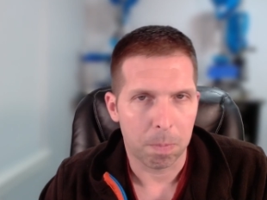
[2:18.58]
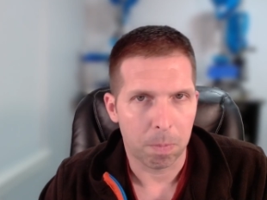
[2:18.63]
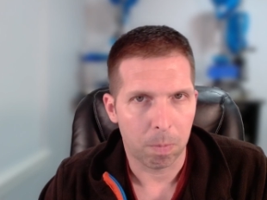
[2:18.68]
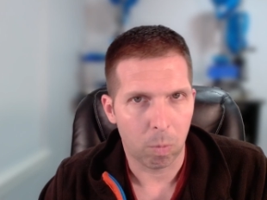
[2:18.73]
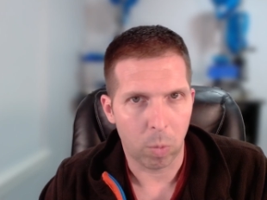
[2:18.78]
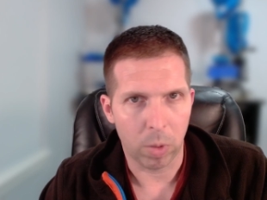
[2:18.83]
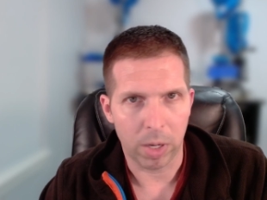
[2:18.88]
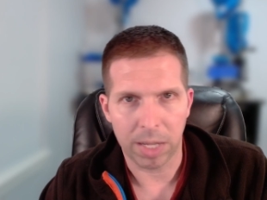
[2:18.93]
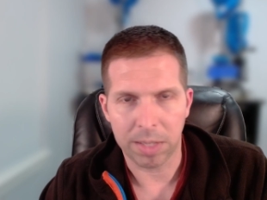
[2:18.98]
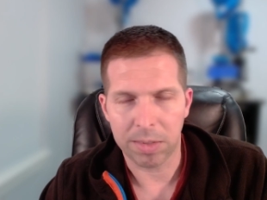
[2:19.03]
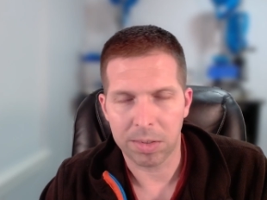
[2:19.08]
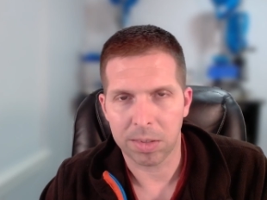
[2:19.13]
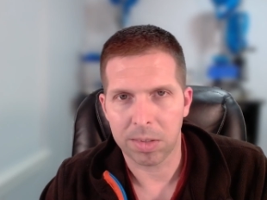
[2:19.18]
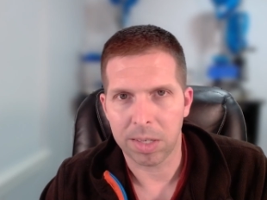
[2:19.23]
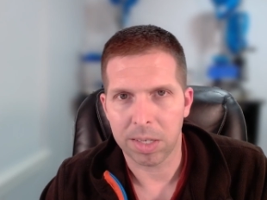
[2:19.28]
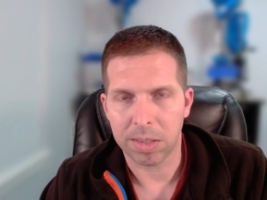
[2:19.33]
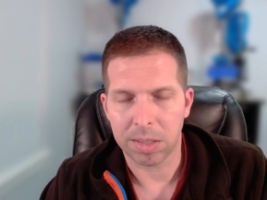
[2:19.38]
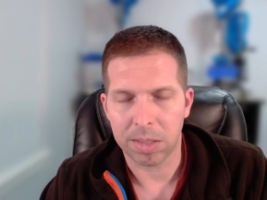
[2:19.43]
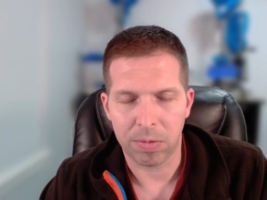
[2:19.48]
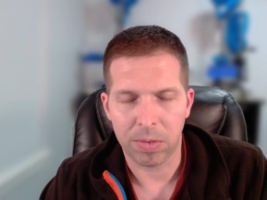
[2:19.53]
What I
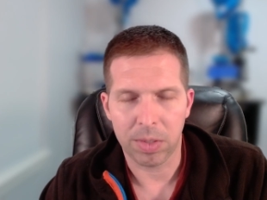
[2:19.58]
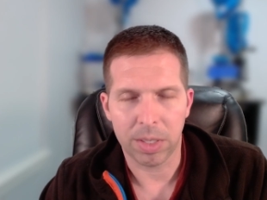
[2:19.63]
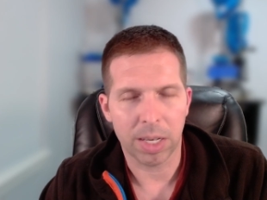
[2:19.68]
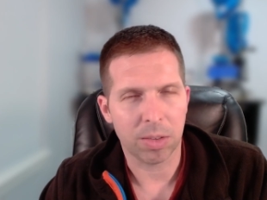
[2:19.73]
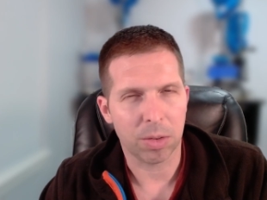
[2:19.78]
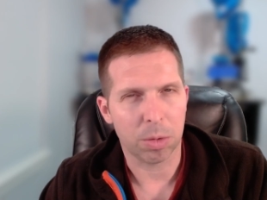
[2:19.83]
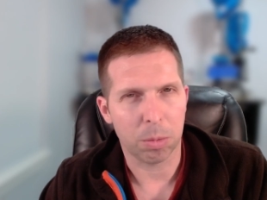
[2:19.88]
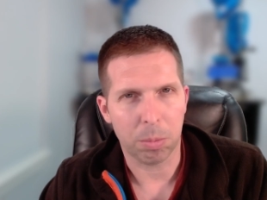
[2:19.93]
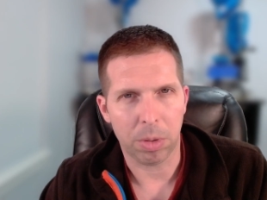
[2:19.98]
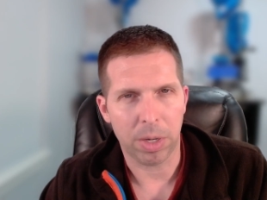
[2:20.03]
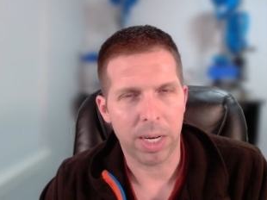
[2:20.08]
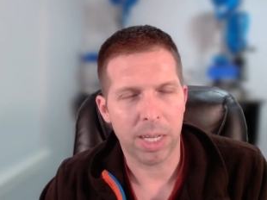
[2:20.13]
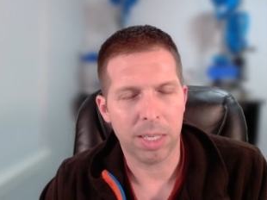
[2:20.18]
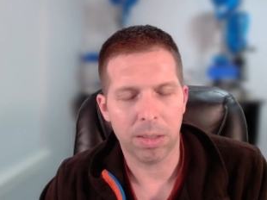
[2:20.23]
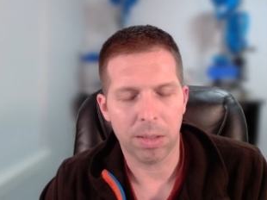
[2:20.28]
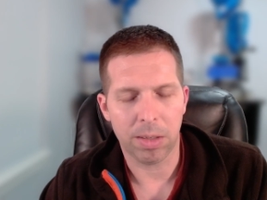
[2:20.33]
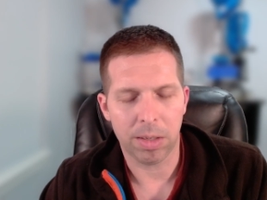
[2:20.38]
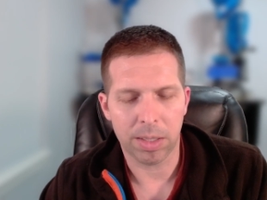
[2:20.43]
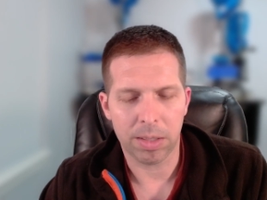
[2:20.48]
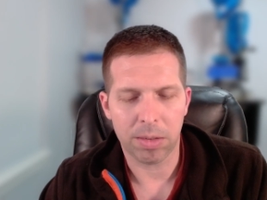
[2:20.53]
suggest, if you guys are brand
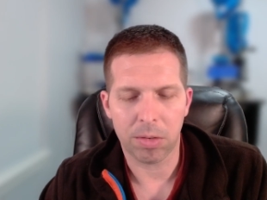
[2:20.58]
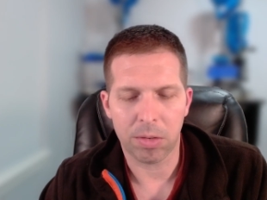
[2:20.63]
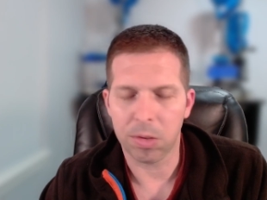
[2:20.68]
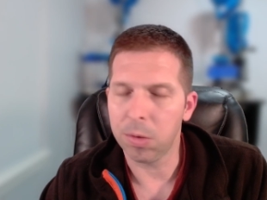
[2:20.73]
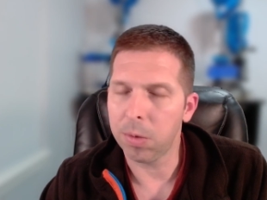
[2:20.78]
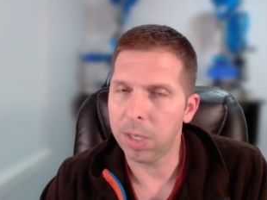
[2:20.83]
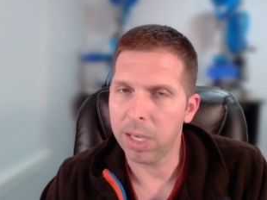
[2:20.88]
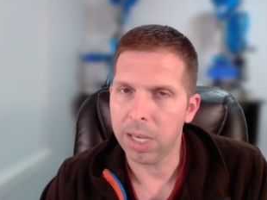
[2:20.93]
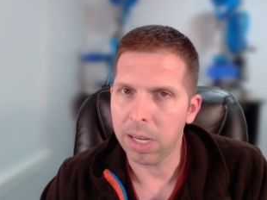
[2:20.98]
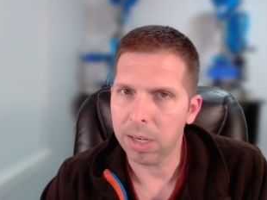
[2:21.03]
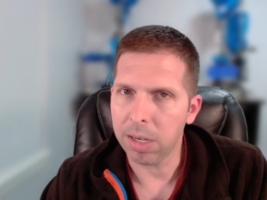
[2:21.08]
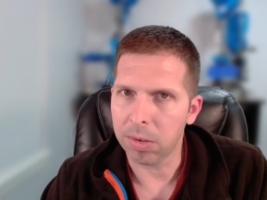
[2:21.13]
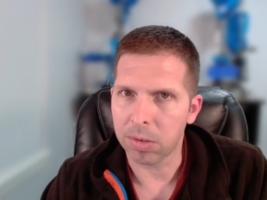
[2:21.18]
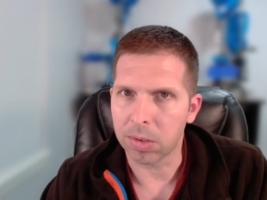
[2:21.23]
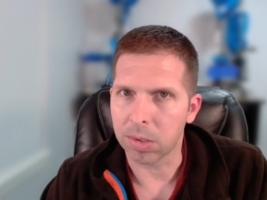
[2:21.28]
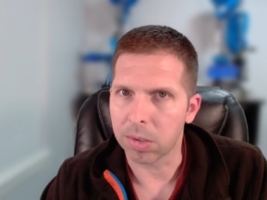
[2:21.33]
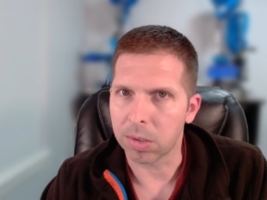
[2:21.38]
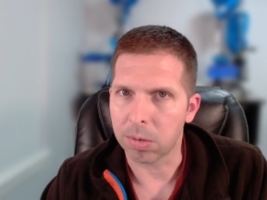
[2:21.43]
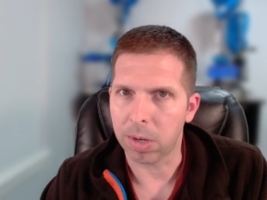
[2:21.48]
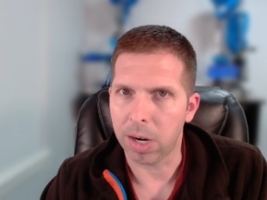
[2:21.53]
new to this, you can use
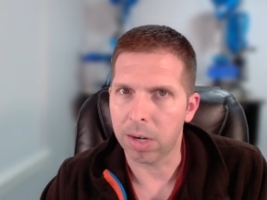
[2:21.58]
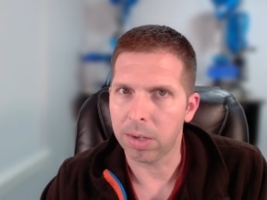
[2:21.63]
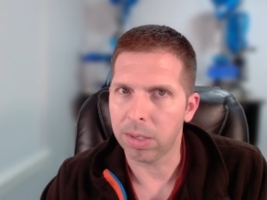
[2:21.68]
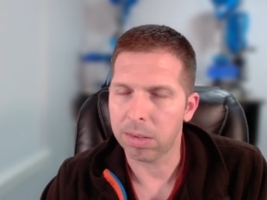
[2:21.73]
this route.